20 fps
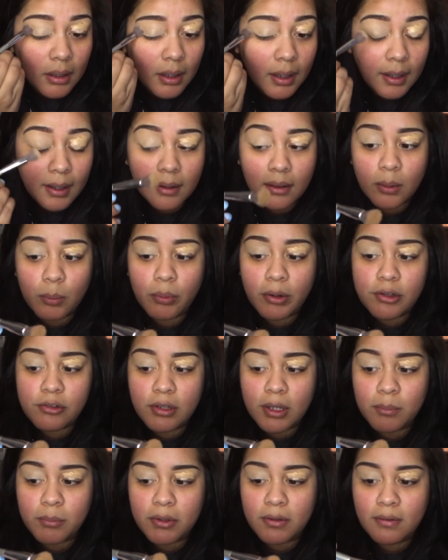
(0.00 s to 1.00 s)
And the brush
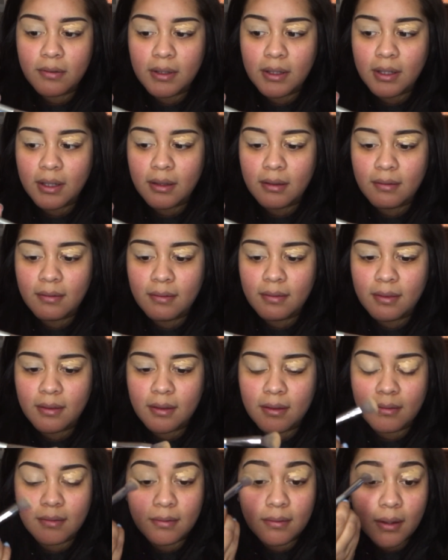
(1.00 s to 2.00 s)
I'm using is
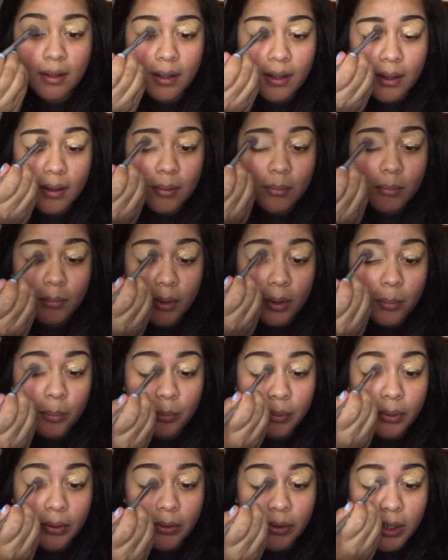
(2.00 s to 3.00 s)
this
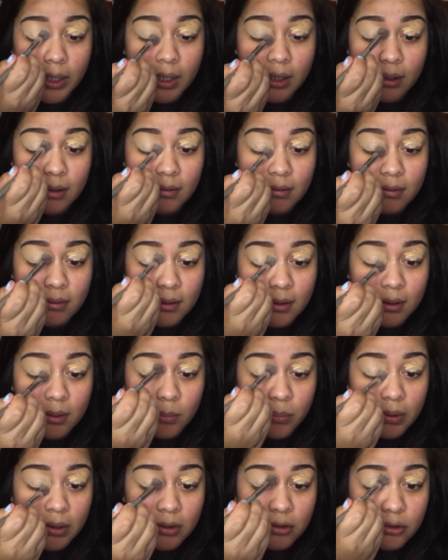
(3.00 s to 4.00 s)
blurring concealer
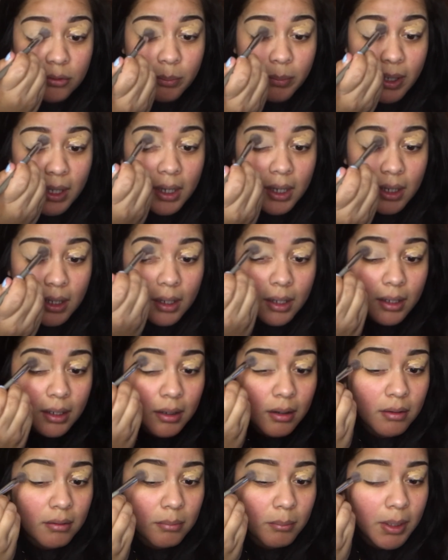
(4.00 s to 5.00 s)
brush by It
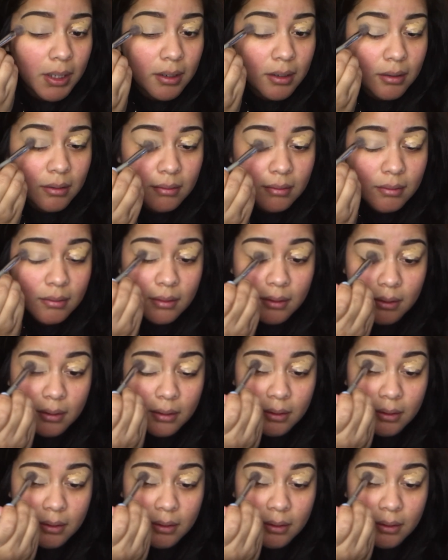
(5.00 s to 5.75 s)
Cosmetics.